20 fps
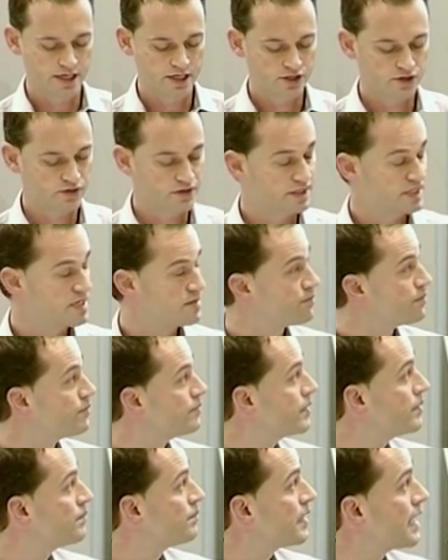So this
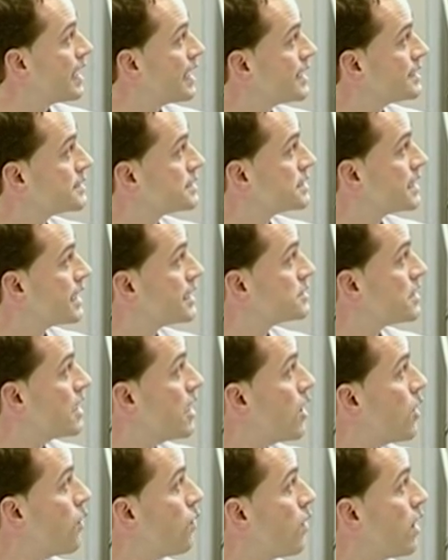implies that
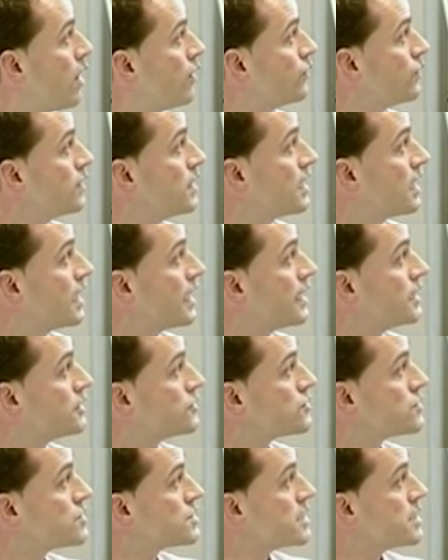1 week
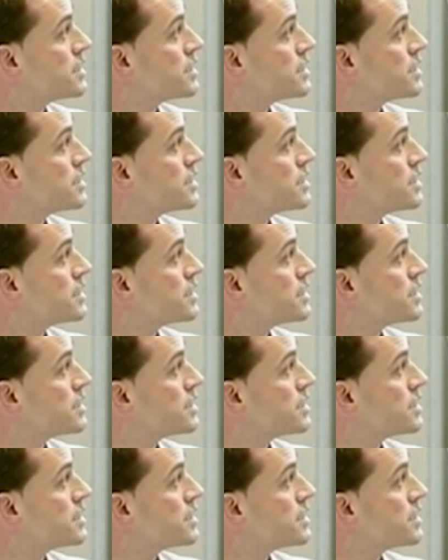later,